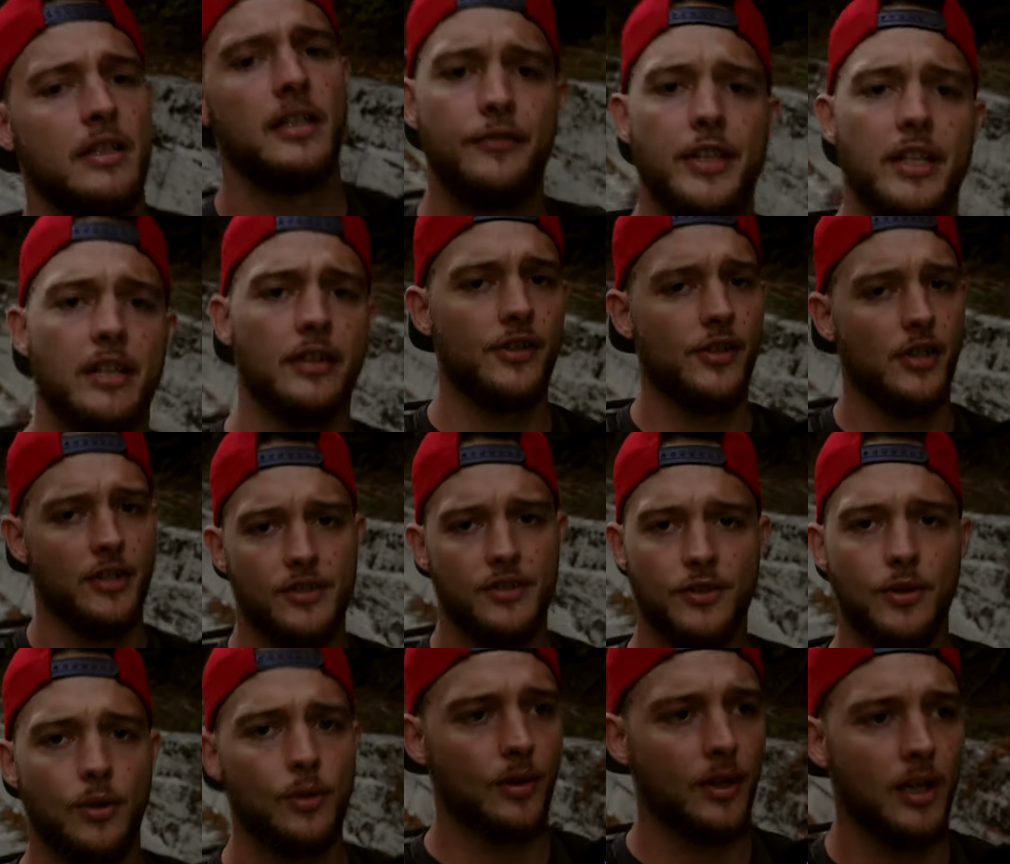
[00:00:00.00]
Feet are just
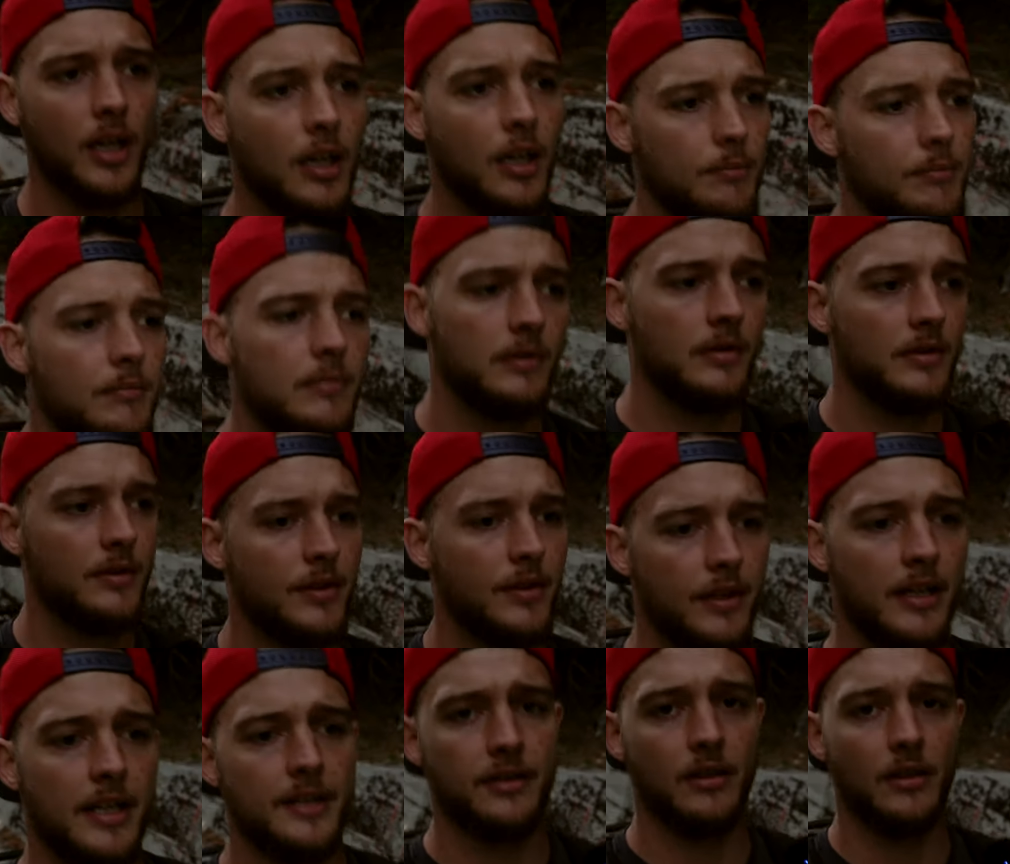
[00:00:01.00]
tore up. So
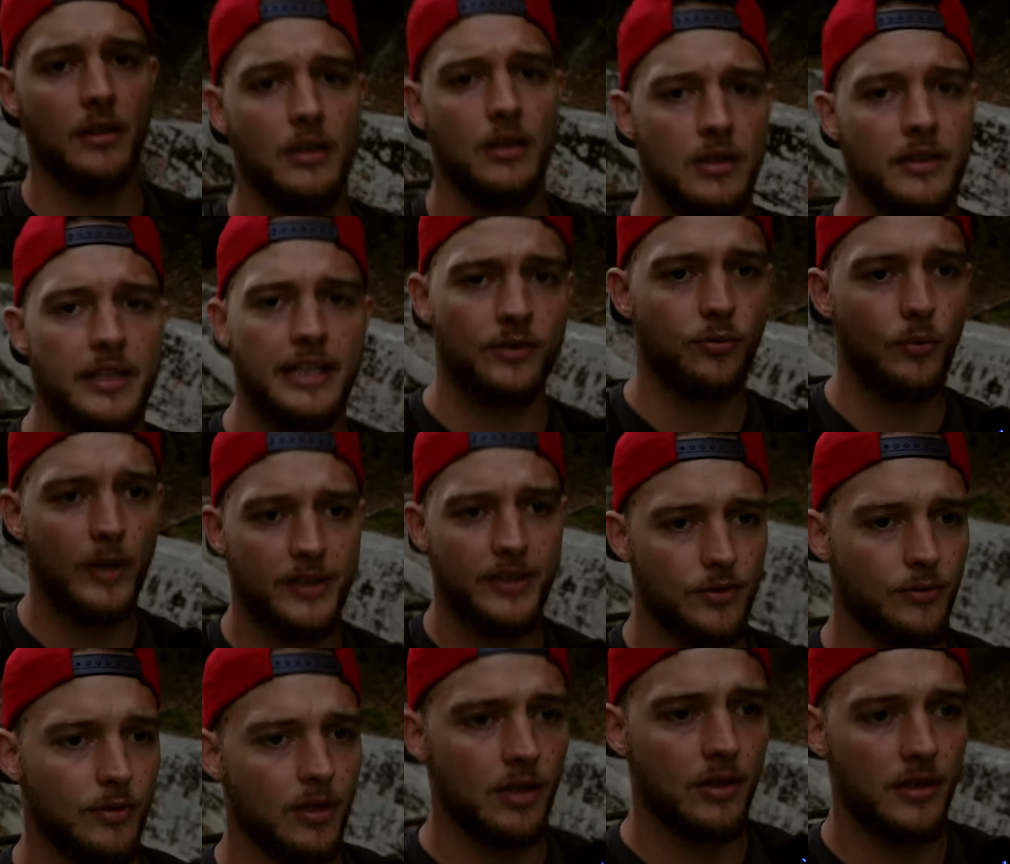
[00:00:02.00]
that's a long, that's way too
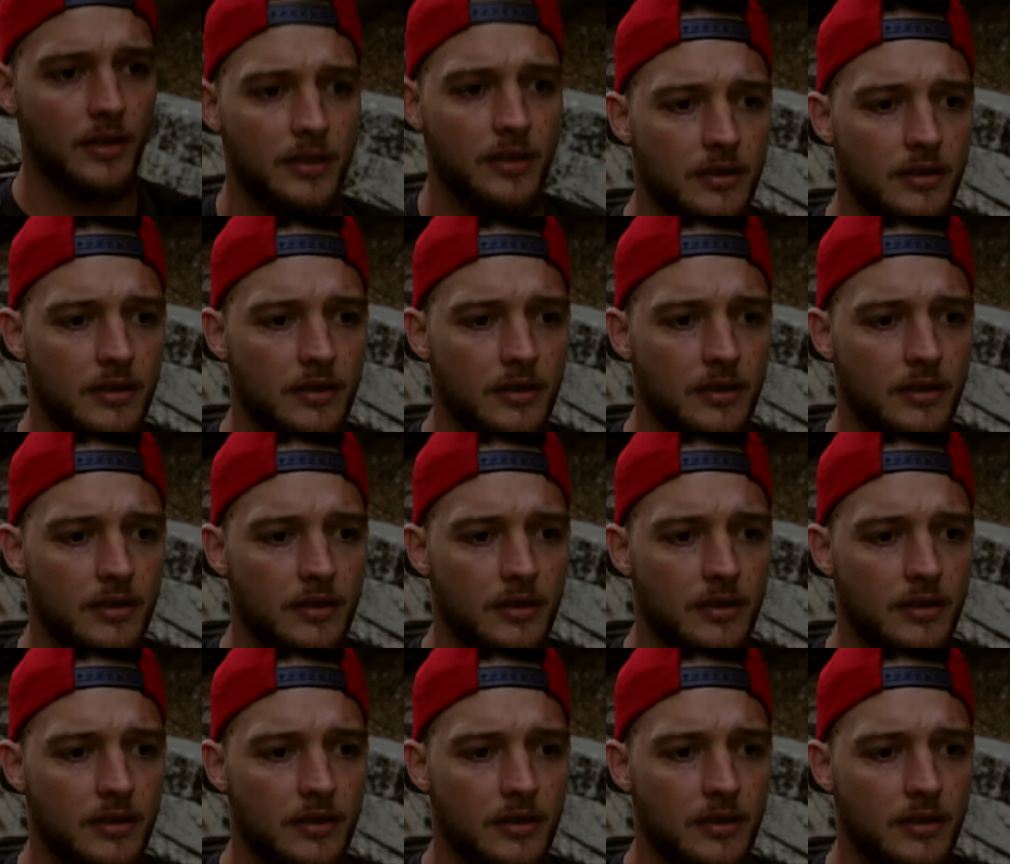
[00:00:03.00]
long.